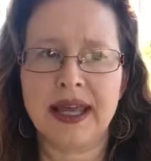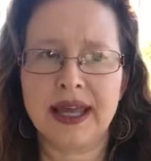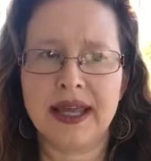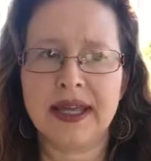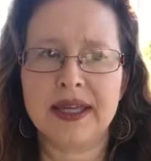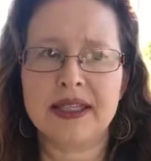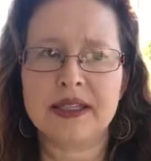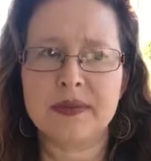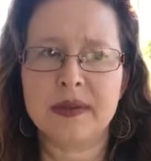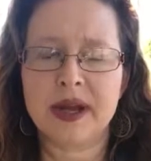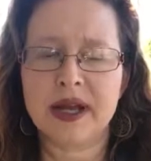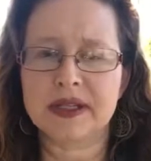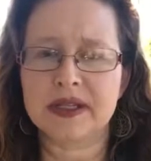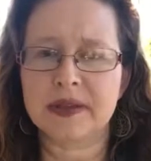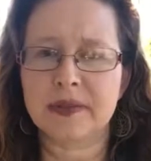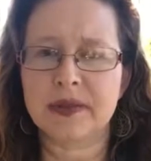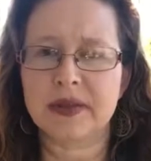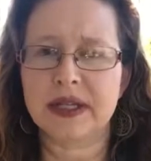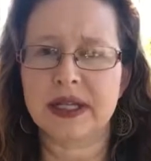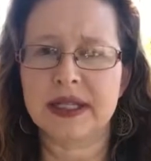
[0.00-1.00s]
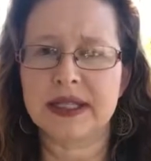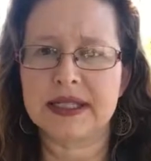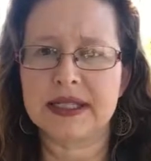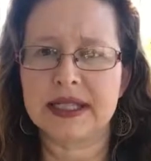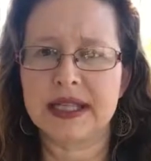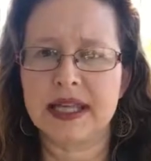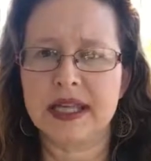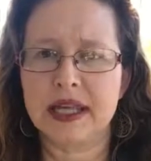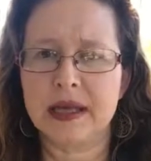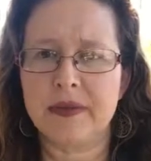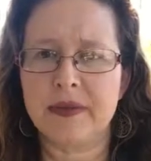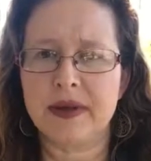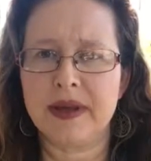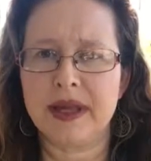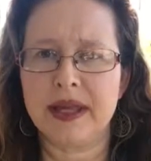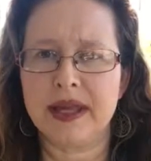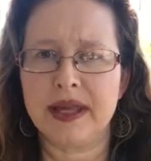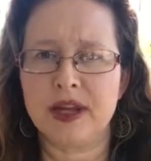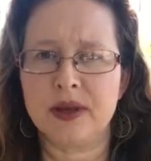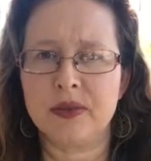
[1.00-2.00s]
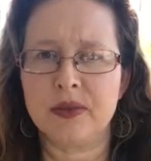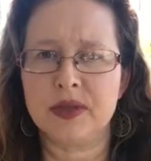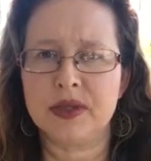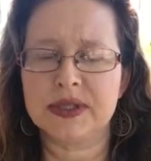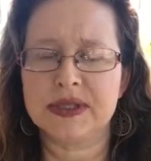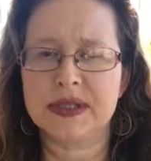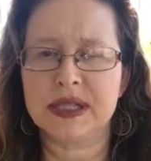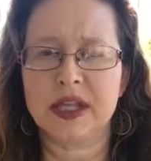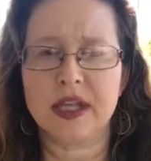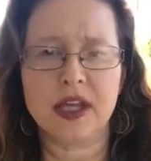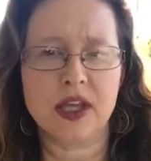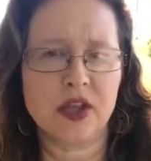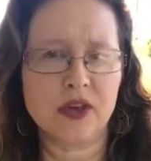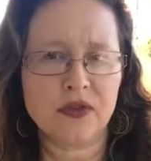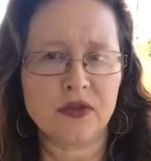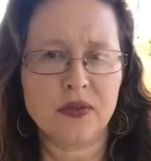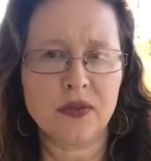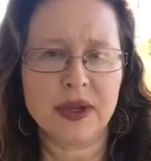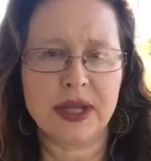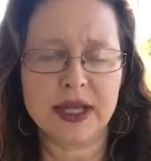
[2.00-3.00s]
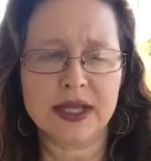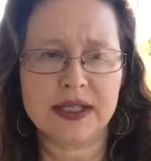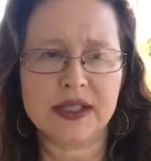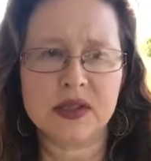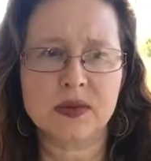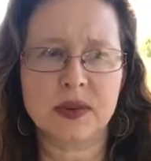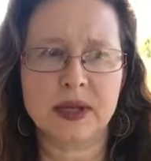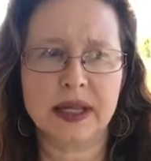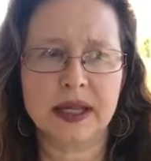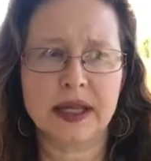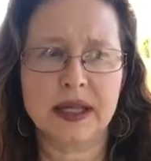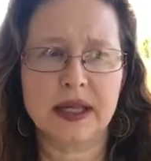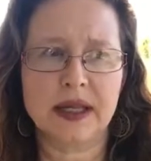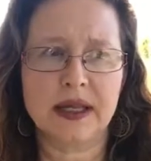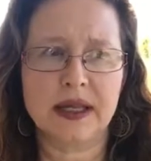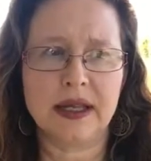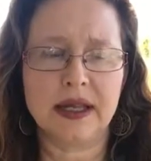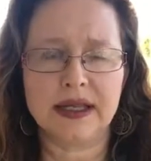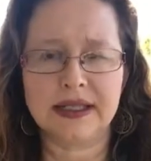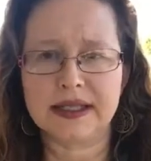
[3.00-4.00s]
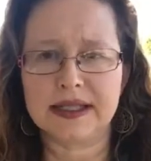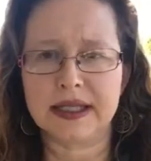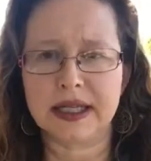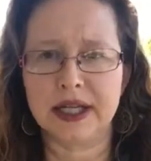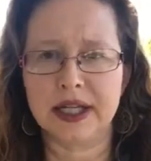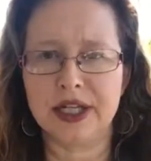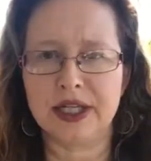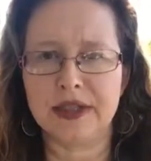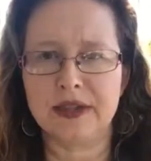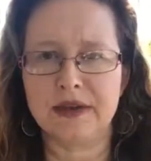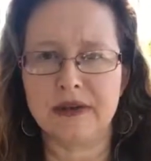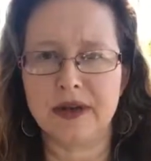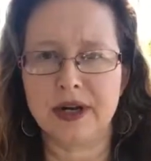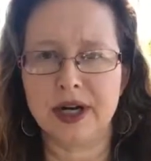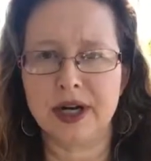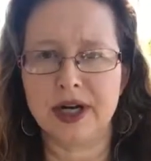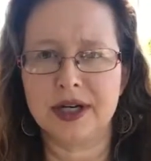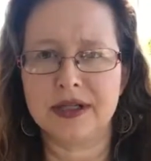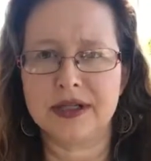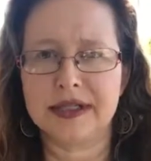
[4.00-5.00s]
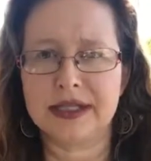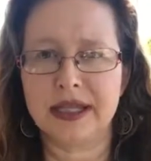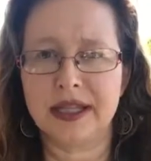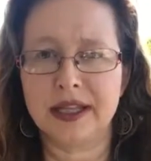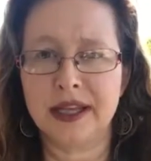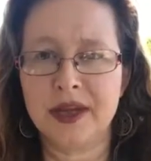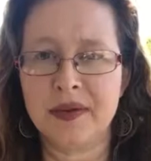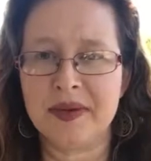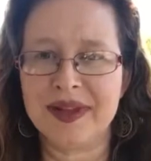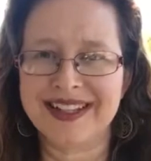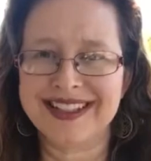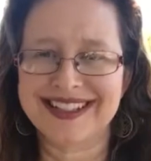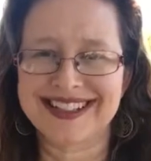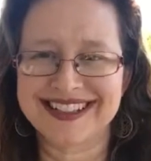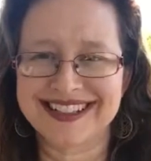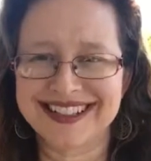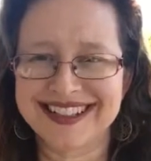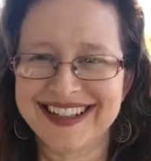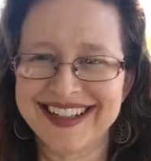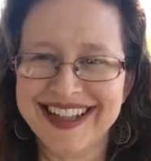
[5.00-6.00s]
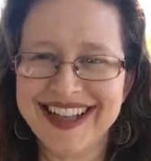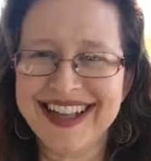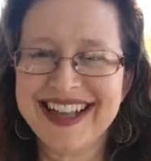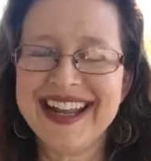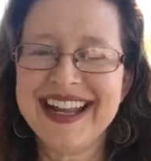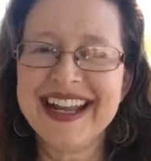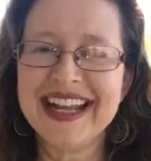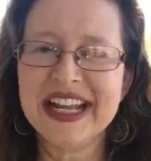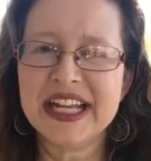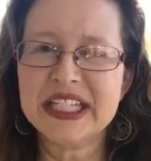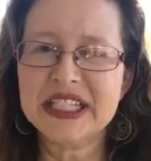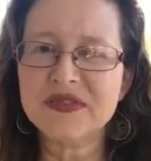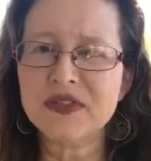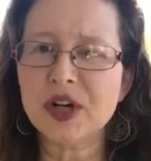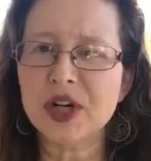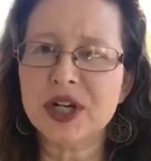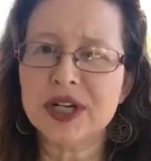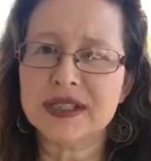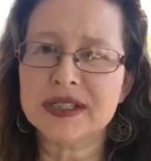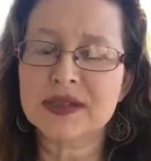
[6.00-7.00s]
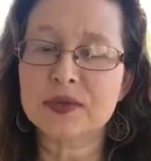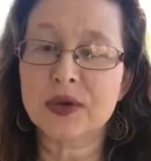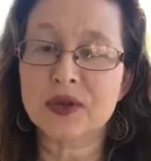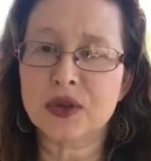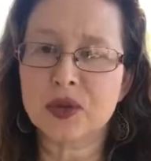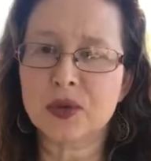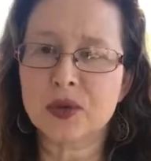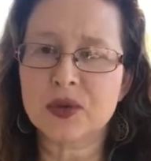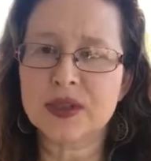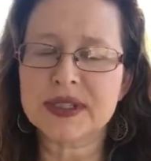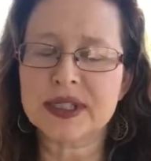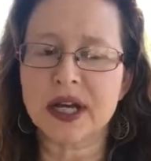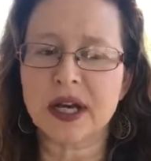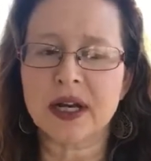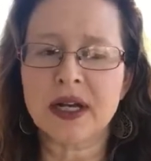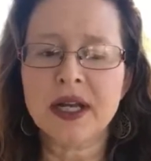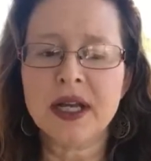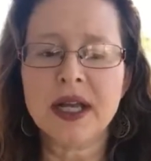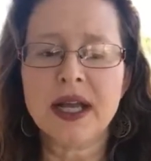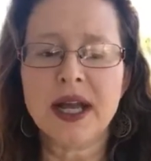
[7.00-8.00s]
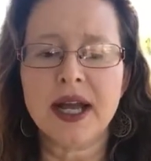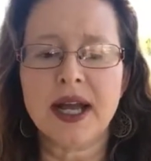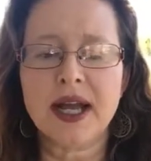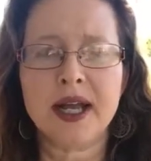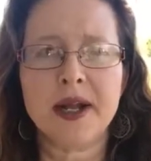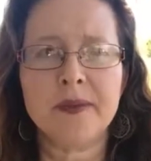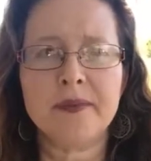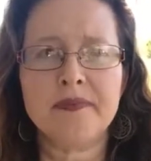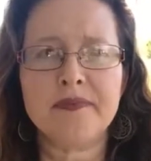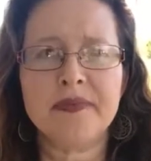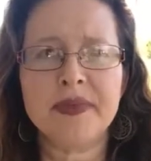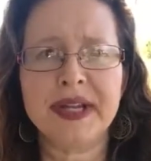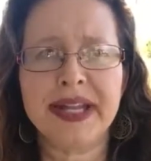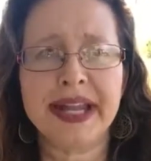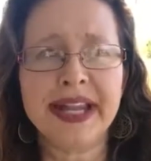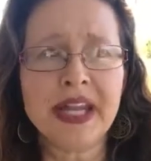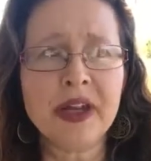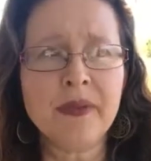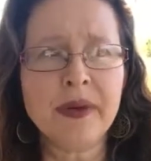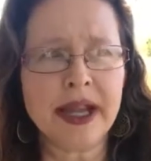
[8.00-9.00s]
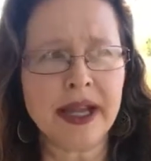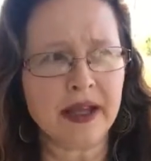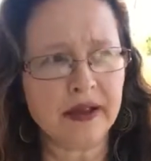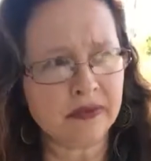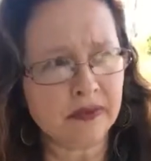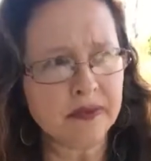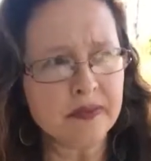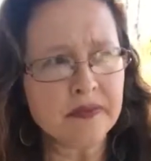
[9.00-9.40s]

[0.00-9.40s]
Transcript: and possibly to keep animals if we can swing it inside our city limits as far as what the rules are. But anyway,